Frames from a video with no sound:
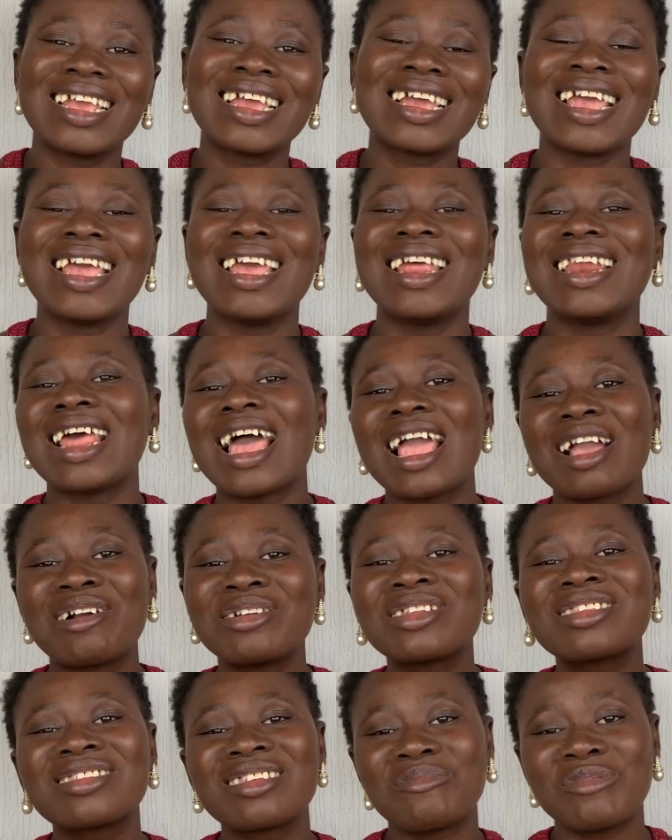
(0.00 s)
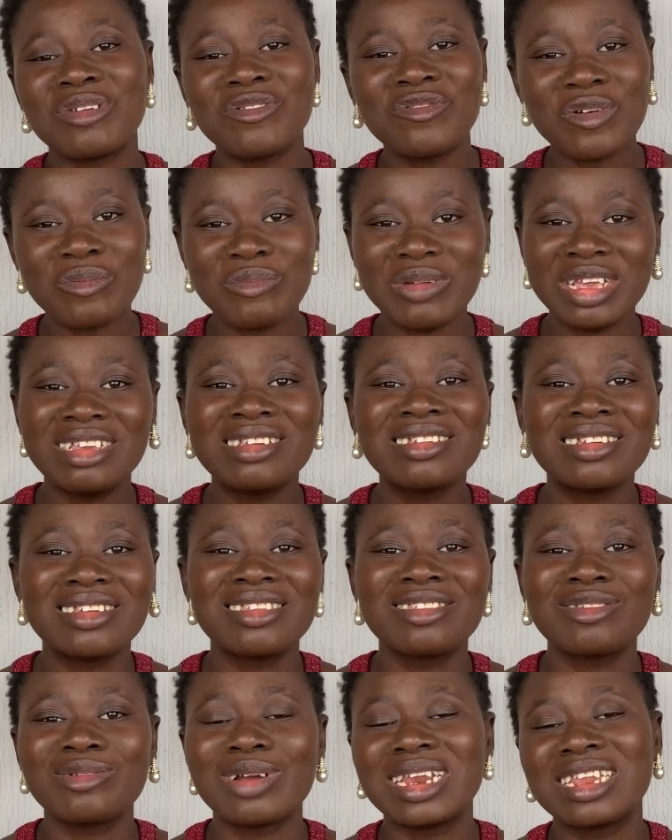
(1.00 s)
and I got some information.
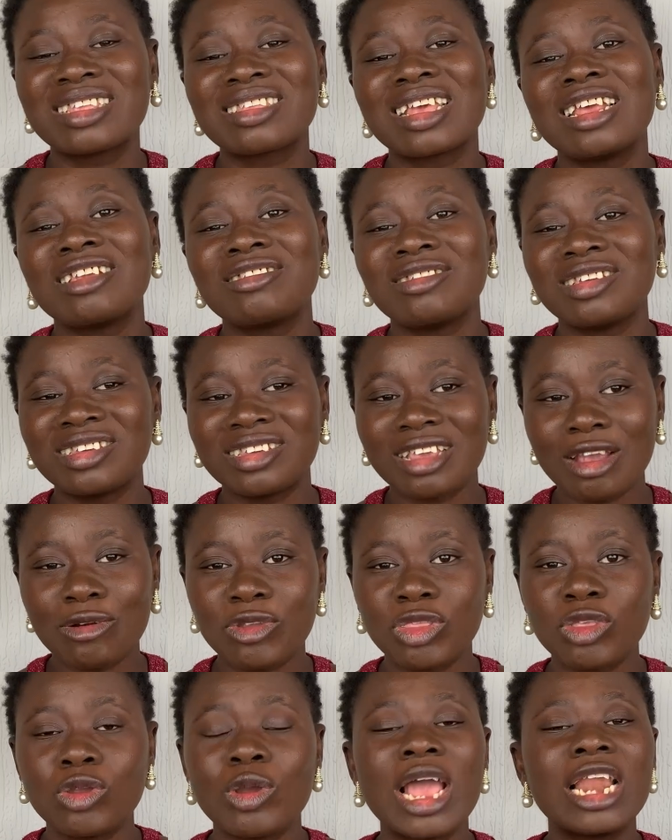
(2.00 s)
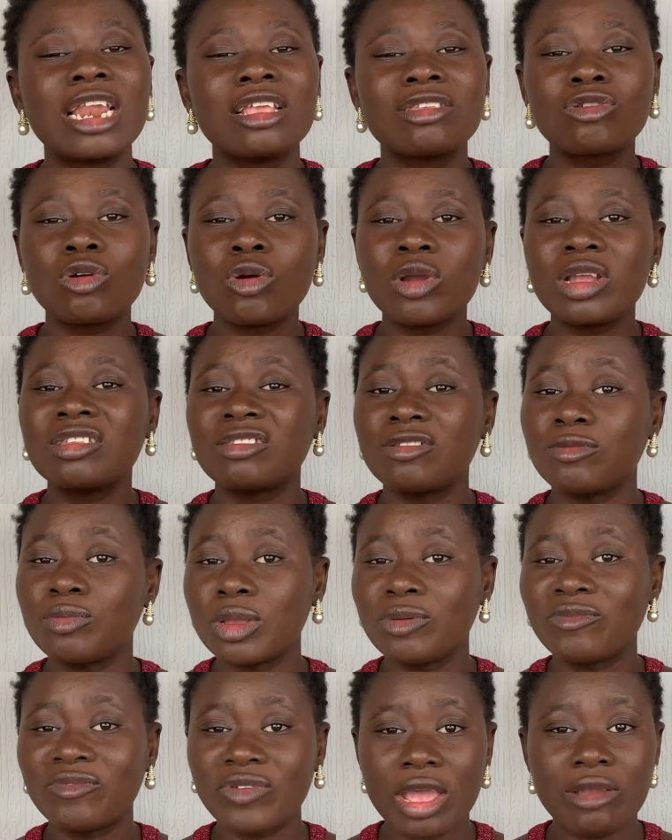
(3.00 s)
So I decided to share with you, and it's going to
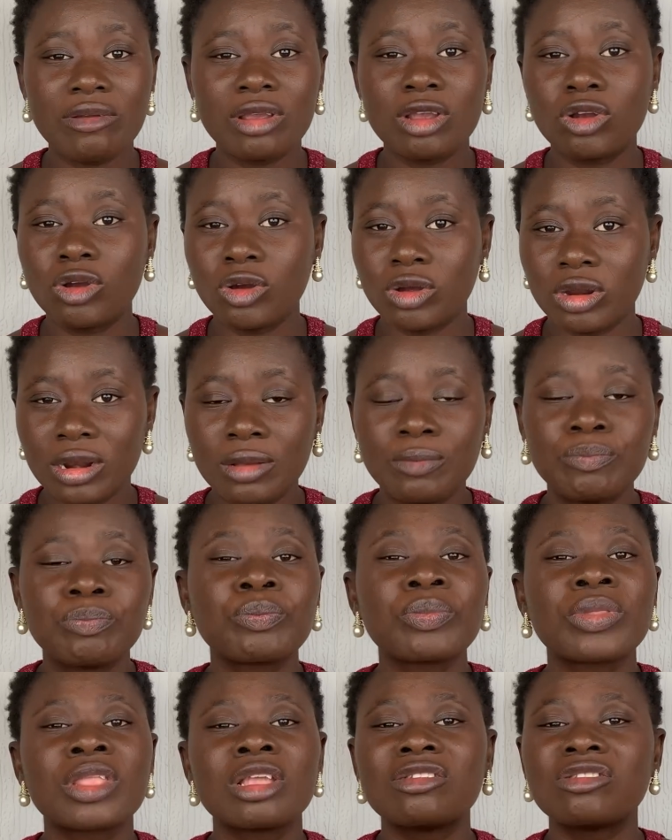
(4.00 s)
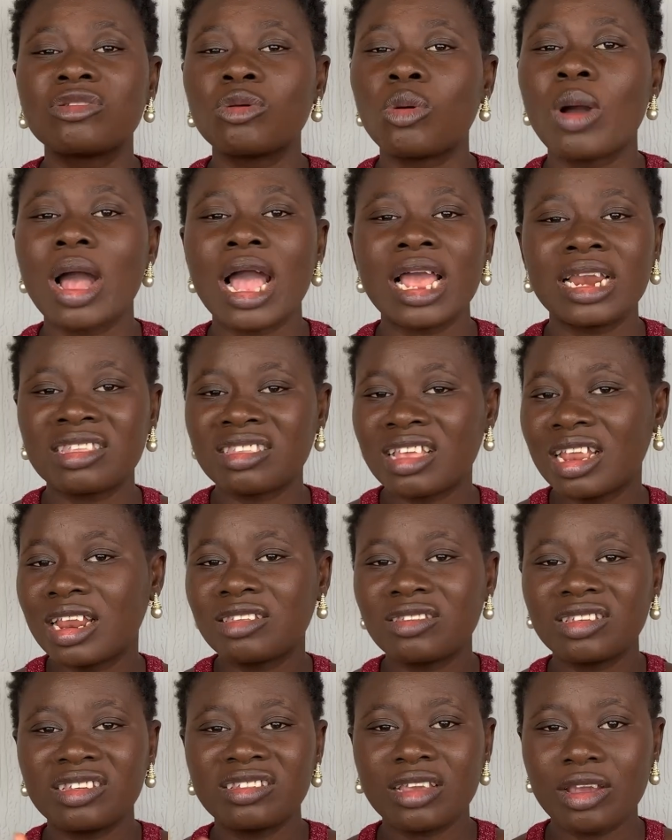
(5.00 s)
be very good. So I decided
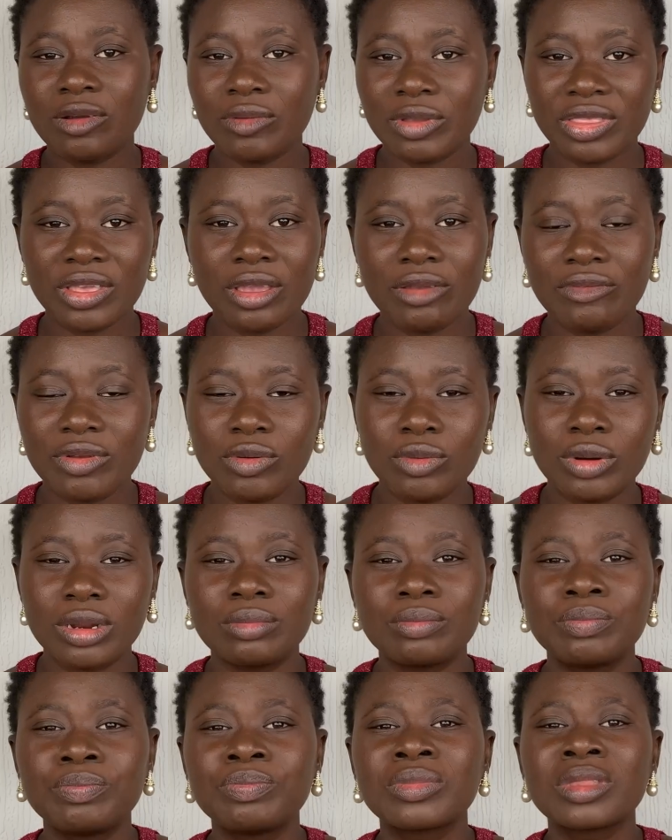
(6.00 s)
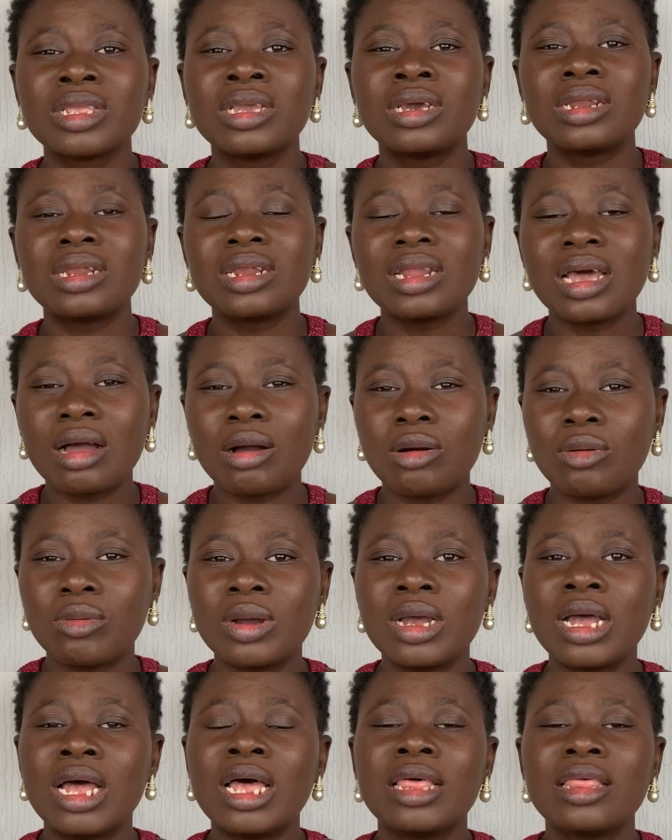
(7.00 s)
to share with everyone.
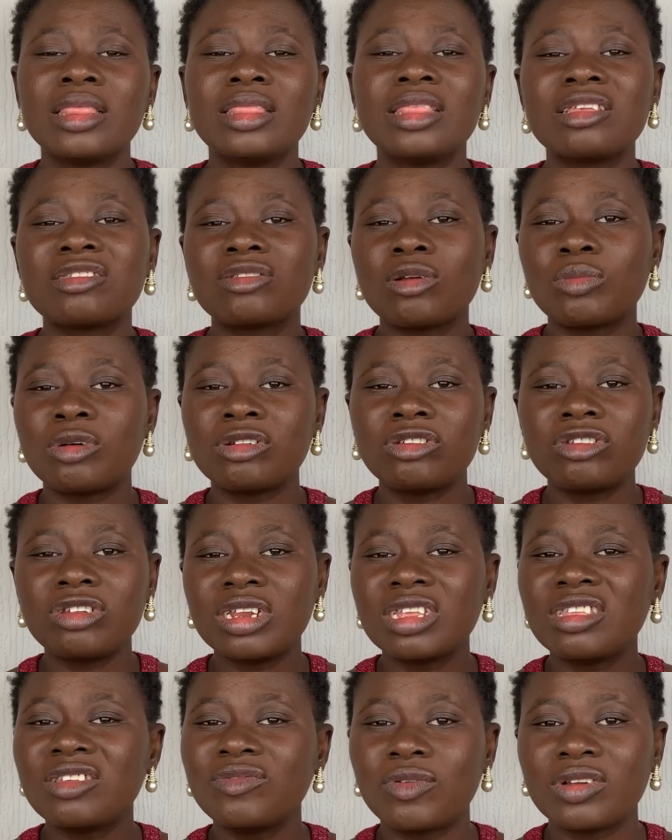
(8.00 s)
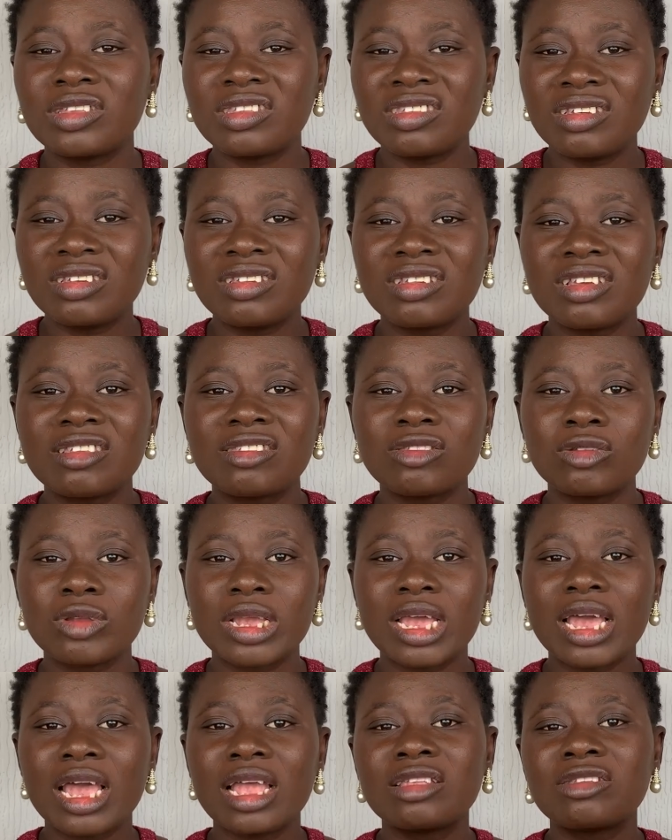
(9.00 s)
Now, there's opportunity for teachers to
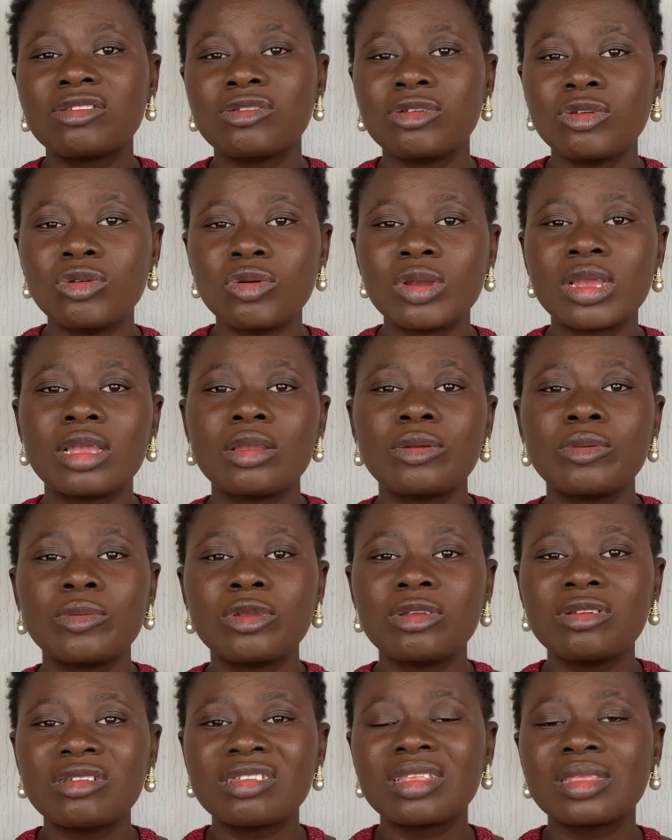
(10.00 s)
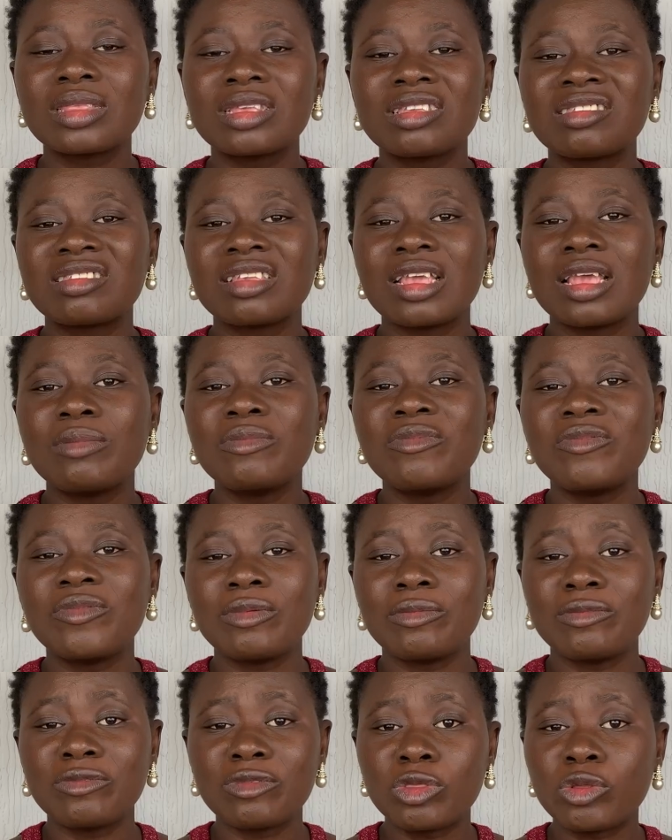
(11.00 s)
get to UK using
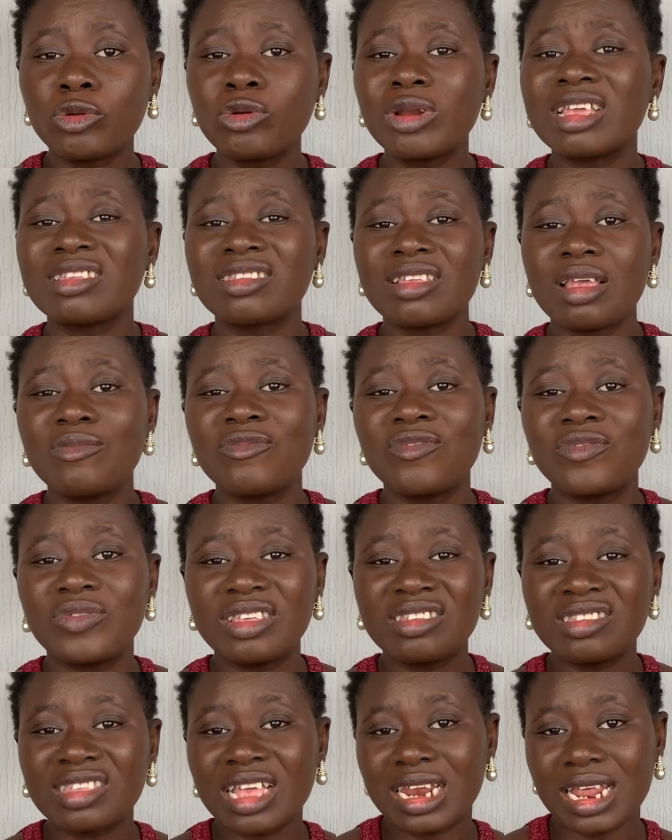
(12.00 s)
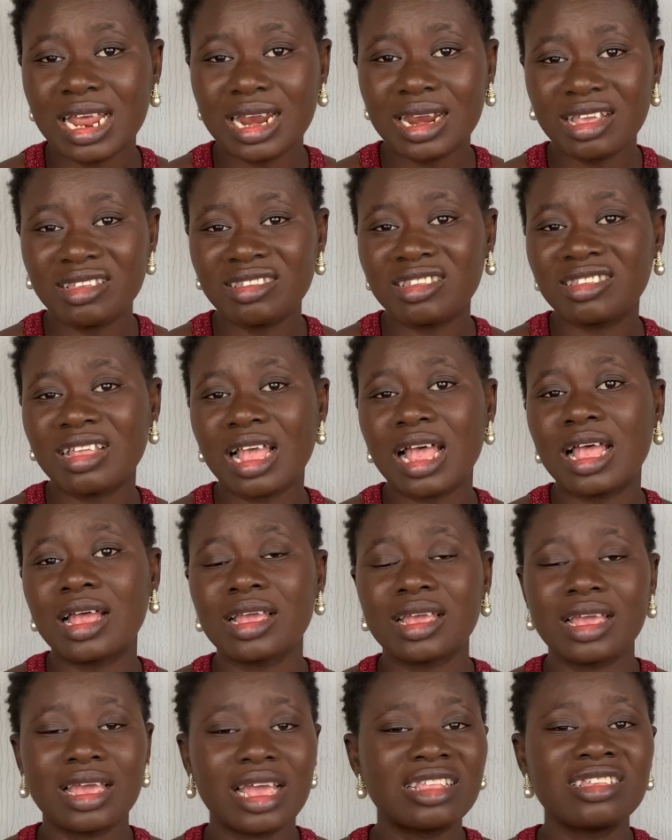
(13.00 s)
through the same visa that nurses are
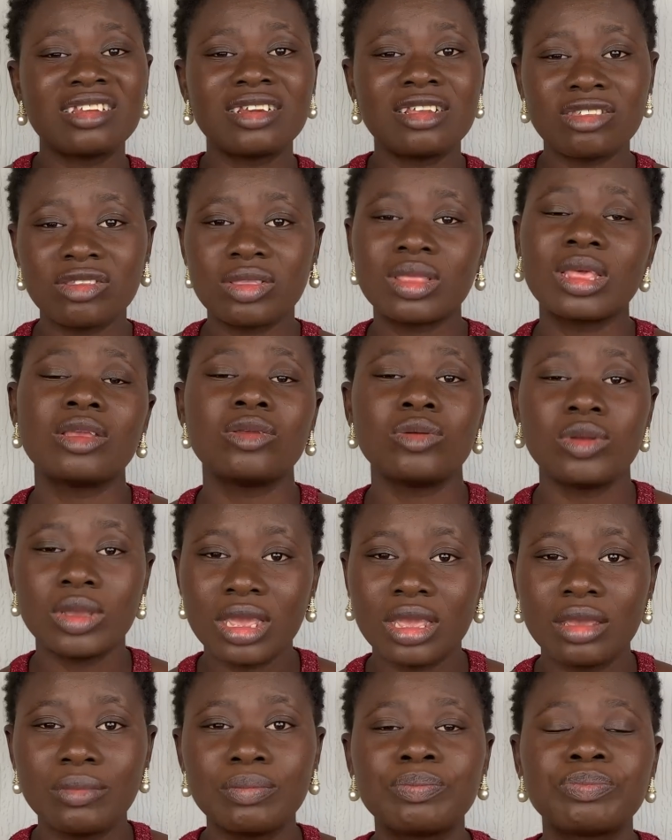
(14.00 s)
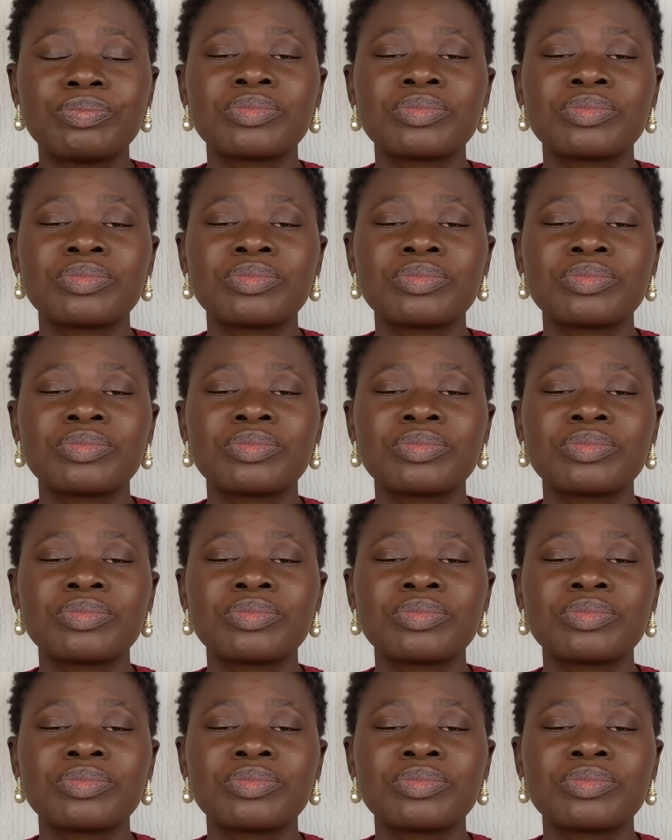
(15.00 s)
getting into the UK,